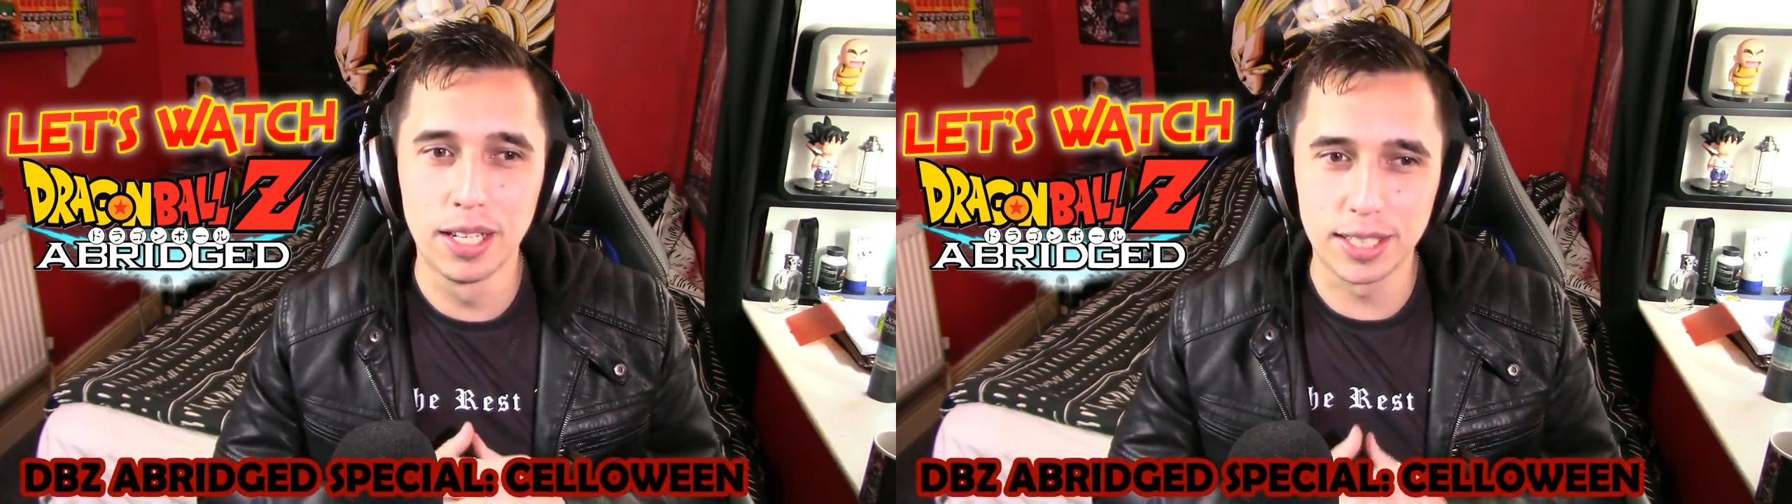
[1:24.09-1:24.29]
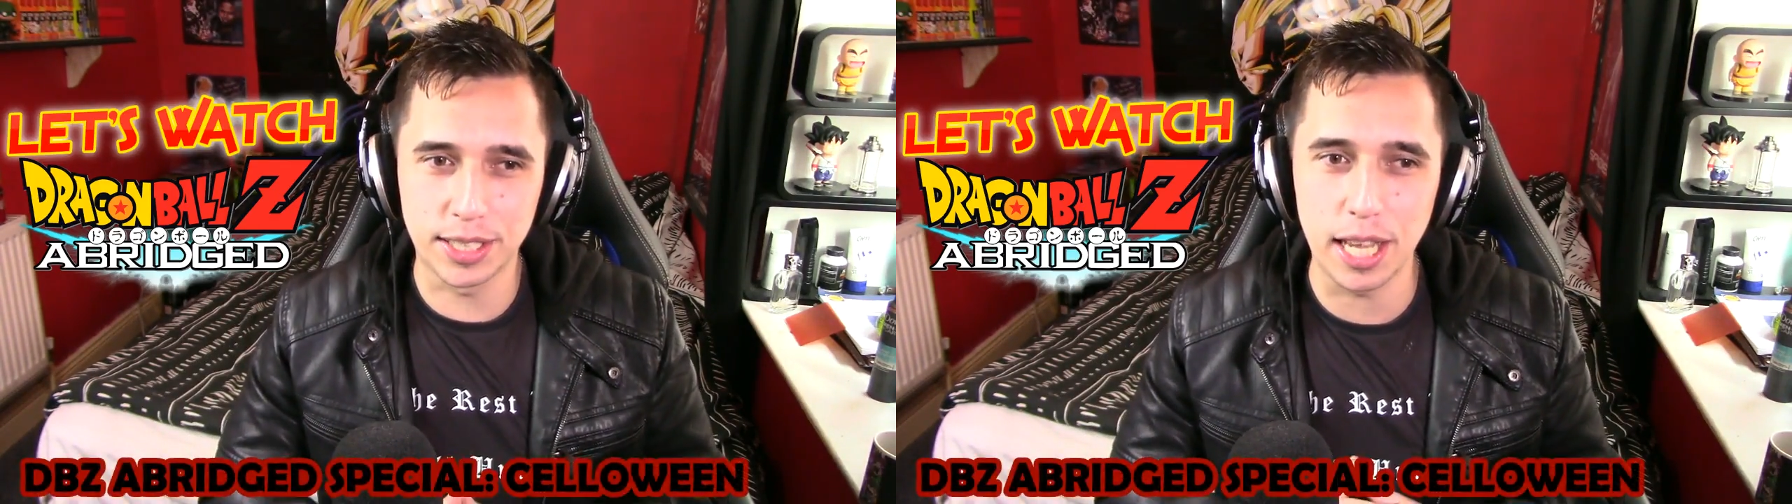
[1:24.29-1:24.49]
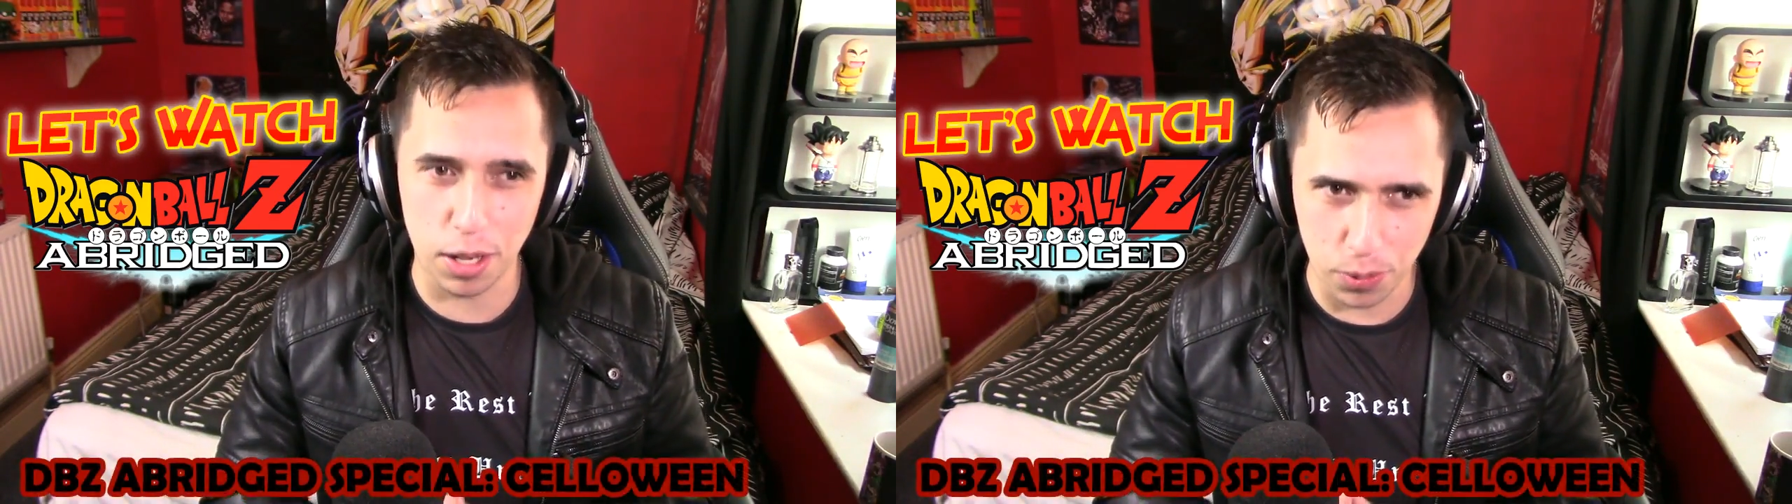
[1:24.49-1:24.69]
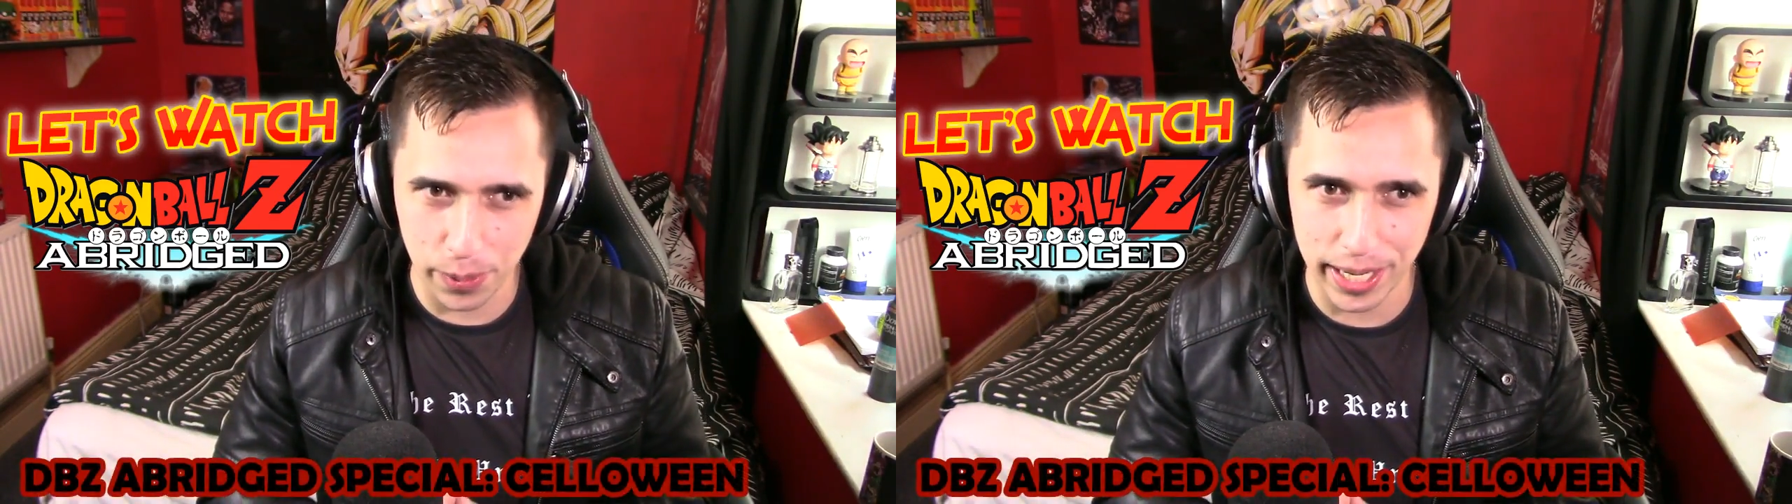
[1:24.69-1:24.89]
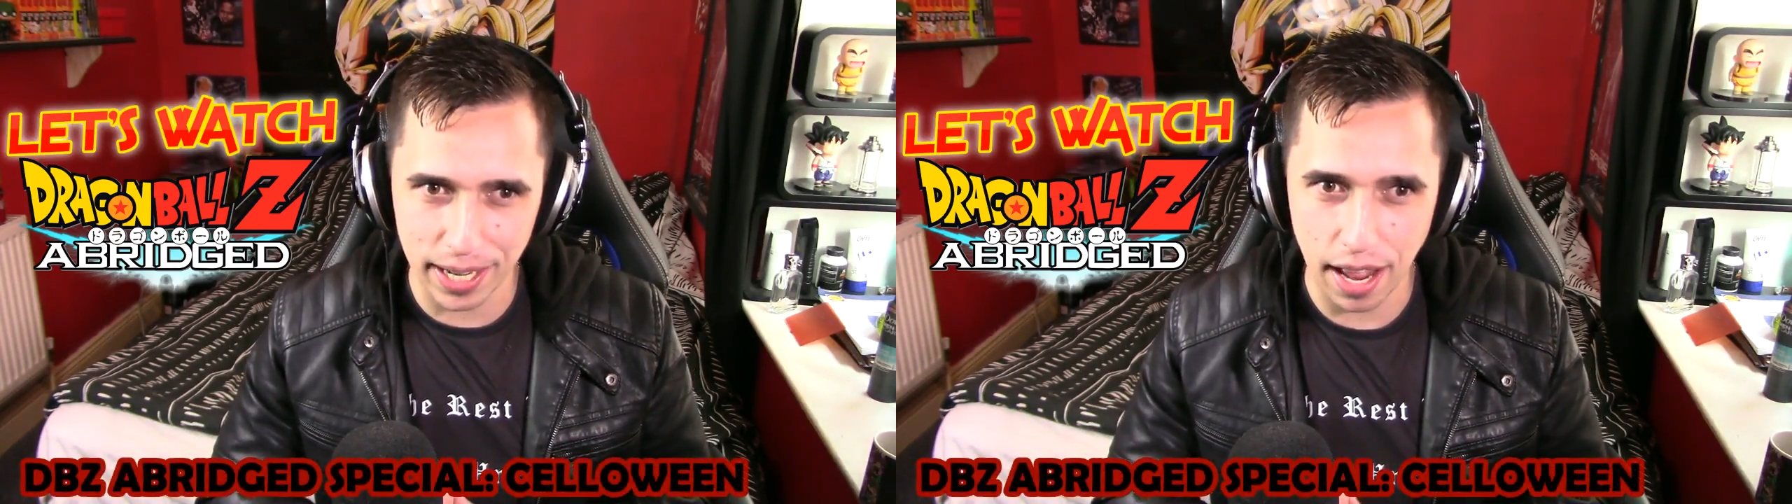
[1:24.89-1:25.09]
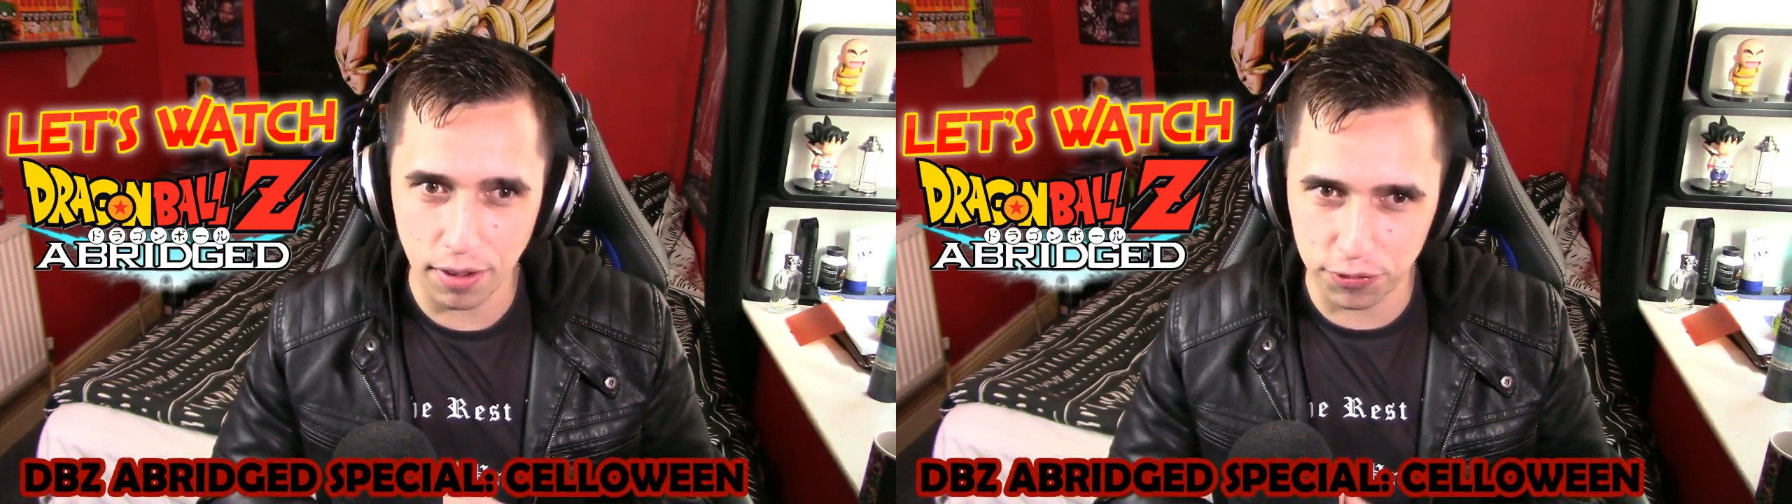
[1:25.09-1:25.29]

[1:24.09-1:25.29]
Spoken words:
CELLOWEEN, A